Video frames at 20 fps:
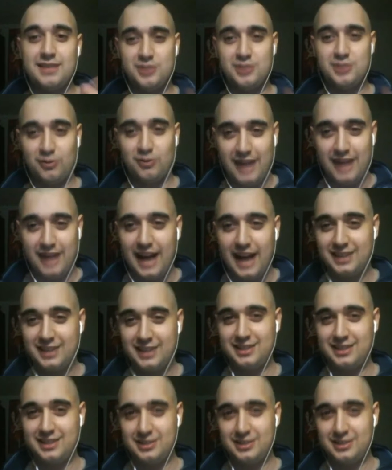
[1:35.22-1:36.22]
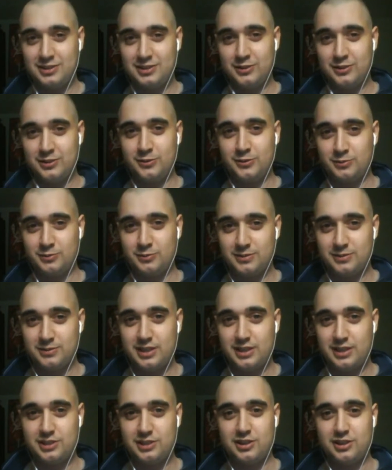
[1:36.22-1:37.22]
to react to
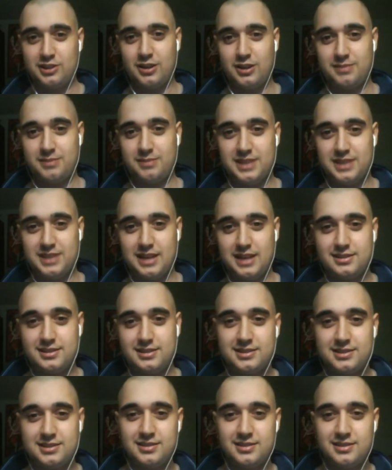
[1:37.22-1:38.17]
such a circumstance.